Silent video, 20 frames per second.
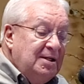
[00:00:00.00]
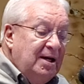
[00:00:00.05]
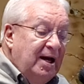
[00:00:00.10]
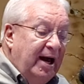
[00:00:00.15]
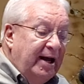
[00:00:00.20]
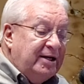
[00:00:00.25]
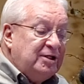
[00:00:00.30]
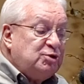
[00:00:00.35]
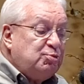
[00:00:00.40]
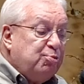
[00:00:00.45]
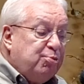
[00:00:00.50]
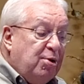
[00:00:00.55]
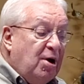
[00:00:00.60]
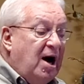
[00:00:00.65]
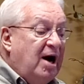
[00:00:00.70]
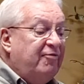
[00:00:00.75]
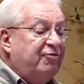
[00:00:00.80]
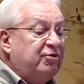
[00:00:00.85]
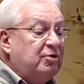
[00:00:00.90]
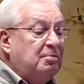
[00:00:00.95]
and is
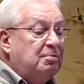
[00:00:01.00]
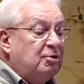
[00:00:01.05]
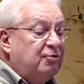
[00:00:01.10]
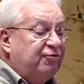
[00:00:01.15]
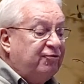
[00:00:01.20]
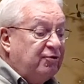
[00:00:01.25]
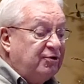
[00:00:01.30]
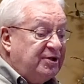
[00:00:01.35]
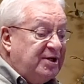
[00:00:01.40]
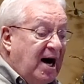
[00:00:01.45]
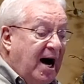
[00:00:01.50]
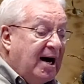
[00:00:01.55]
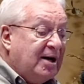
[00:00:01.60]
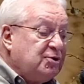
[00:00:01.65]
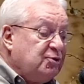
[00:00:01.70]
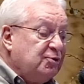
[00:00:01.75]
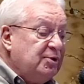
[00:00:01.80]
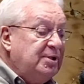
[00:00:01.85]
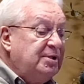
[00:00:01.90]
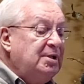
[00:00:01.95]
profitable for
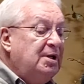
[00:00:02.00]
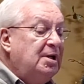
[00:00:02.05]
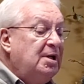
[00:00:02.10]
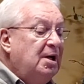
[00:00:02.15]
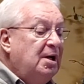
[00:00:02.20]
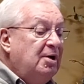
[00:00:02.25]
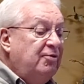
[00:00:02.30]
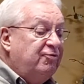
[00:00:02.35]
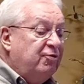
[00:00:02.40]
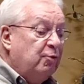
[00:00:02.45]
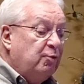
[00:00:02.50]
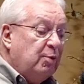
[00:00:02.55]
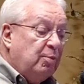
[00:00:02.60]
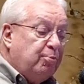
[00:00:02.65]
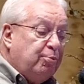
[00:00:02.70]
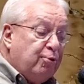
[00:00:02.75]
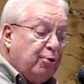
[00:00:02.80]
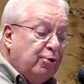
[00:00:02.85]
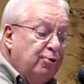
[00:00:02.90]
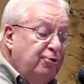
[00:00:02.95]
doctrine, for
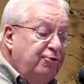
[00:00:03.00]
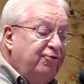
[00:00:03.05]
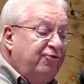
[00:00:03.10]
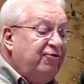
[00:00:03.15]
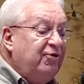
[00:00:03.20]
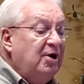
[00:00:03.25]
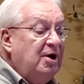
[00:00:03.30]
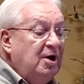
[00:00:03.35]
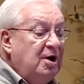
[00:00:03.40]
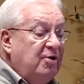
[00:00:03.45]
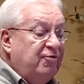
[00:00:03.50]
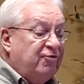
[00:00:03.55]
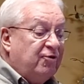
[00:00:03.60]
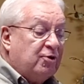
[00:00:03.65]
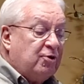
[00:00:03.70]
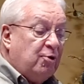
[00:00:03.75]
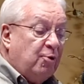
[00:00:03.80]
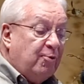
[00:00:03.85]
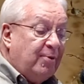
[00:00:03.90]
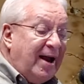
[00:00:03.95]
reproof, for
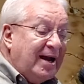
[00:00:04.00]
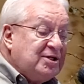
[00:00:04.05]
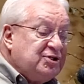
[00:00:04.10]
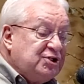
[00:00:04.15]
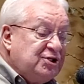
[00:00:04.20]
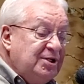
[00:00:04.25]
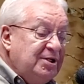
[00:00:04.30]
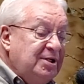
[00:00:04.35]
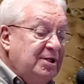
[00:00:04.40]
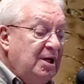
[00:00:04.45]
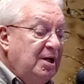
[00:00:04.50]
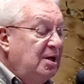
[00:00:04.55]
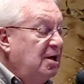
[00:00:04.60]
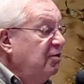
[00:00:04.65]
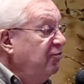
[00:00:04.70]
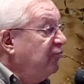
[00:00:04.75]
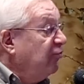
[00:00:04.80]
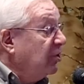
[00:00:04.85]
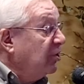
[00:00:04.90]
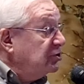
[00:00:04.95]
correction,
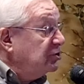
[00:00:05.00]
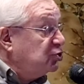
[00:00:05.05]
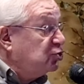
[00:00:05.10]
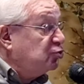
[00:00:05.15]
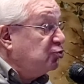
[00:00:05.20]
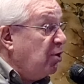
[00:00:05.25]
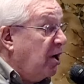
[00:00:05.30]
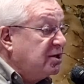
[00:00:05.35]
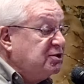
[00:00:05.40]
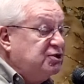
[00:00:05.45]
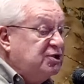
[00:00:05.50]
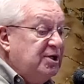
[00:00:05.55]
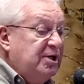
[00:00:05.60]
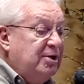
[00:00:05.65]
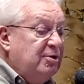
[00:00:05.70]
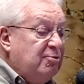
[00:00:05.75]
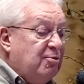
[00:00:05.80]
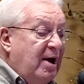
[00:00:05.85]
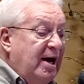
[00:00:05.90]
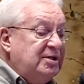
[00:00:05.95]
for instruction
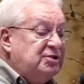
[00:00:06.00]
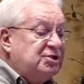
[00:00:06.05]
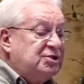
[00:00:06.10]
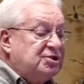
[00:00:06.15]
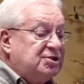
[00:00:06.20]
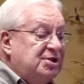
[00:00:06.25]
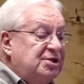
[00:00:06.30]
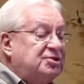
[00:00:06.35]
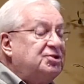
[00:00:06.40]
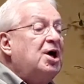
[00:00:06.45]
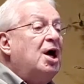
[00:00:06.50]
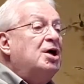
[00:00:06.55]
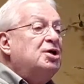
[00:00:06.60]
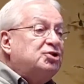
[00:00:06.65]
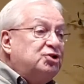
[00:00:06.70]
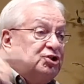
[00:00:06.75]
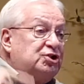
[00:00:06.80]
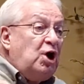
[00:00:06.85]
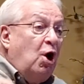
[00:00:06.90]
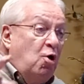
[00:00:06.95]
in righteousness,
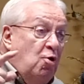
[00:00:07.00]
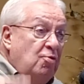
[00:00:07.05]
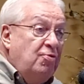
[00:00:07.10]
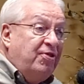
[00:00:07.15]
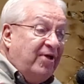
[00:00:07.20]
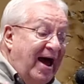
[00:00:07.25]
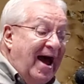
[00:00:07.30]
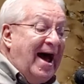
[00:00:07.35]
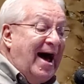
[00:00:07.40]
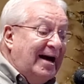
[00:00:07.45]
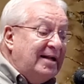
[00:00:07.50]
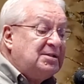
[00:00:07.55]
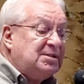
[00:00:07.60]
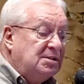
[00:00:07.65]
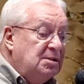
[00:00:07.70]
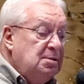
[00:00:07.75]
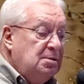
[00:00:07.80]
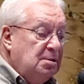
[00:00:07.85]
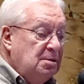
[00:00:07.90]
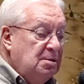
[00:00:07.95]
so that
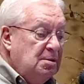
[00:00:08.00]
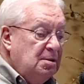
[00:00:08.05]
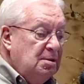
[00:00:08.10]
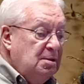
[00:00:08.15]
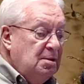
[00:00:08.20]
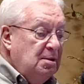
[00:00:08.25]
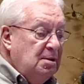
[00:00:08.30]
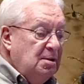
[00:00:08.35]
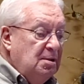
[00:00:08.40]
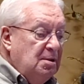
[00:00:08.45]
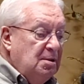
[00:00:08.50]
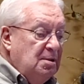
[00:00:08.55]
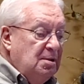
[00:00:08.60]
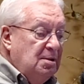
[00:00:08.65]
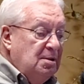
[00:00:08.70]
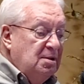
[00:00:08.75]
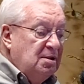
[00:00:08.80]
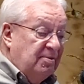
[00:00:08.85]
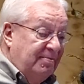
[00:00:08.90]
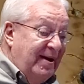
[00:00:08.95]

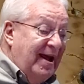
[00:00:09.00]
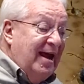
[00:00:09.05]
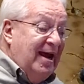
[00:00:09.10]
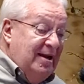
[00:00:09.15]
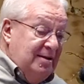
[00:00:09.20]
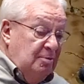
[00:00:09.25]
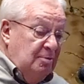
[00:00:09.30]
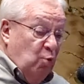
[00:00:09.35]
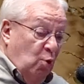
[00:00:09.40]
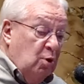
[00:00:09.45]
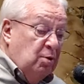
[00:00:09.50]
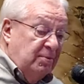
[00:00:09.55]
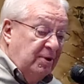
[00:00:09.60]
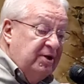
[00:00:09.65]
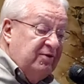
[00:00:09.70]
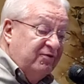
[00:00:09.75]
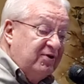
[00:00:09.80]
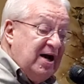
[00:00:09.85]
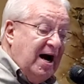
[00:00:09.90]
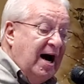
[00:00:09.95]
the man and
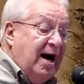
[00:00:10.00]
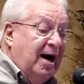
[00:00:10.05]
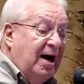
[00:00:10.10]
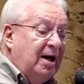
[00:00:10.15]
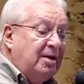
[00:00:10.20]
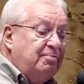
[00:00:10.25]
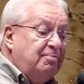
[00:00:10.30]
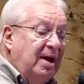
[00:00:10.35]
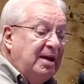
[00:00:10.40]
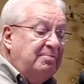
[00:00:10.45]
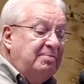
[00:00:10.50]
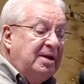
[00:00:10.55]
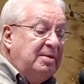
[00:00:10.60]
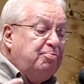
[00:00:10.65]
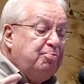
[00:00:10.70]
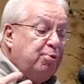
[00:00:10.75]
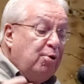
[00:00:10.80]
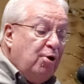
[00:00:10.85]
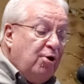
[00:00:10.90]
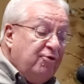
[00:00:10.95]
woman of God may be
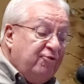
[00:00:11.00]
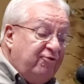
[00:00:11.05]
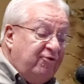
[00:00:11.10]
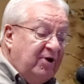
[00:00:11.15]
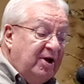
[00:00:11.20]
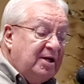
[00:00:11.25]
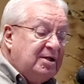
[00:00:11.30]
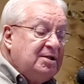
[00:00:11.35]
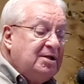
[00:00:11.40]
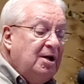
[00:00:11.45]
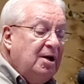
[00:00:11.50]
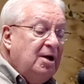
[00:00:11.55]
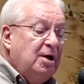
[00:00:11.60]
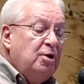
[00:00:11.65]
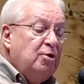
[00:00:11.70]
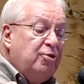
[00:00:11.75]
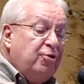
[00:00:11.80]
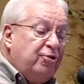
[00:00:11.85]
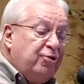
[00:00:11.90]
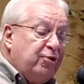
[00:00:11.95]
perfect,
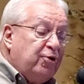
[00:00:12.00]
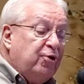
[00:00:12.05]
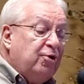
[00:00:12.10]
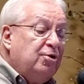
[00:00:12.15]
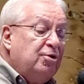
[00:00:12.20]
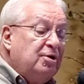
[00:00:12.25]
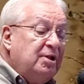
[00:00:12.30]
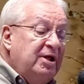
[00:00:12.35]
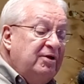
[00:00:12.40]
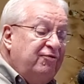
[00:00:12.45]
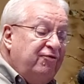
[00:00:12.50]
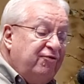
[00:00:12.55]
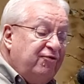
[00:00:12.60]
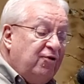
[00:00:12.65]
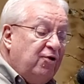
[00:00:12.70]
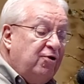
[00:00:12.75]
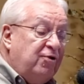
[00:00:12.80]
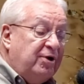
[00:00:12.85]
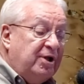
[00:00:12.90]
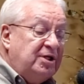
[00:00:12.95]
thoroughly
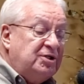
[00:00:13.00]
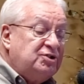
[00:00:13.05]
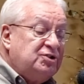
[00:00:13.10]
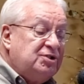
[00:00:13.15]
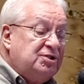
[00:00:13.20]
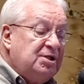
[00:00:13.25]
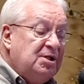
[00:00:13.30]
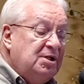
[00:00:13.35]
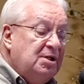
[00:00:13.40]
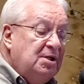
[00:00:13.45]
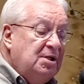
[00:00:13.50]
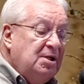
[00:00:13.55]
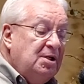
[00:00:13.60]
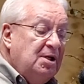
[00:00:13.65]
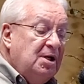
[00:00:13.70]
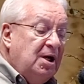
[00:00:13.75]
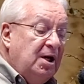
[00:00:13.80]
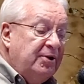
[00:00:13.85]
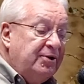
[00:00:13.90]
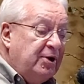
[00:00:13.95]
furnished
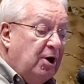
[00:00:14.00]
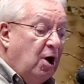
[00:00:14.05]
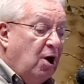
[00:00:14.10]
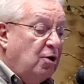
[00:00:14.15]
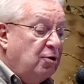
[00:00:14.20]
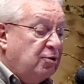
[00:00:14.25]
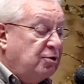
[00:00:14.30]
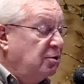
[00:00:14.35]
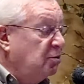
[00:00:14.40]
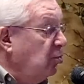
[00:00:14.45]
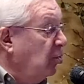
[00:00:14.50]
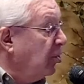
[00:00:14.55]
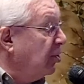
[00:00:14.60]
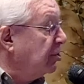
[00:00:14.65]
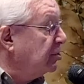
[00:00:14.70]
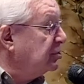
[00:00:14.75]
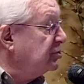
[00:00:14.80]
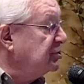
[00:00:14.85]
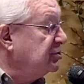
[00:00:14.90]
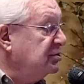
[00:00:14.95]
unto all good
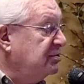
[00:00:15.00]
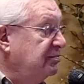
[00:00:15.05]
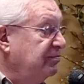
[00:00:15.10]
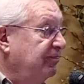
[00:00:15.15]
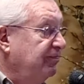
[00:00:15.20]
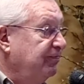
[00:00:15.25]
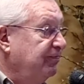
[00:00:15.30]
works.